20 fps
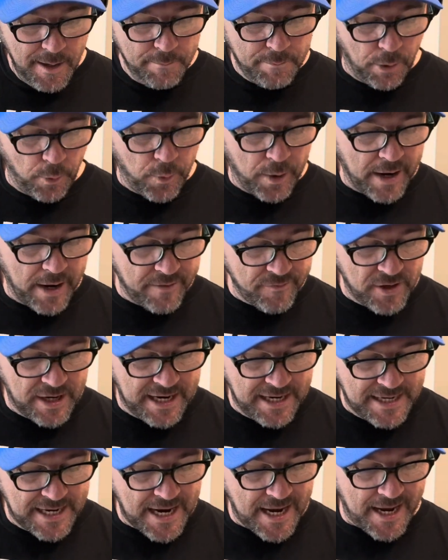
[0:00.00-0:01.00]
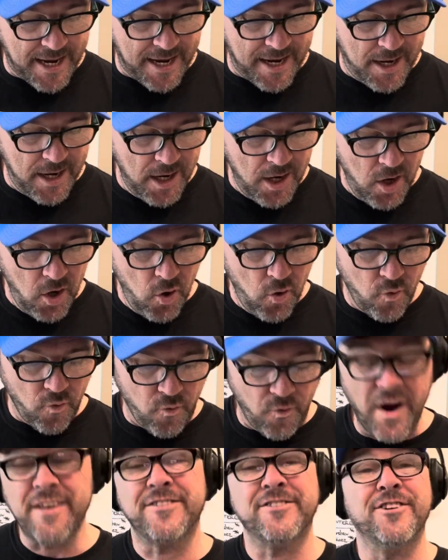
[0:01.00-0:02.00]
But whatever he did,
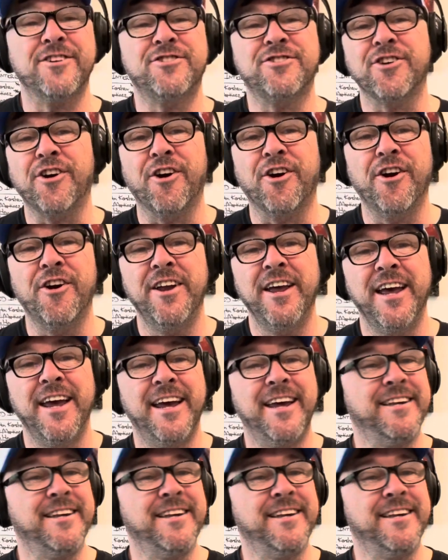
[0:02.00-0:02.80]
rest assured,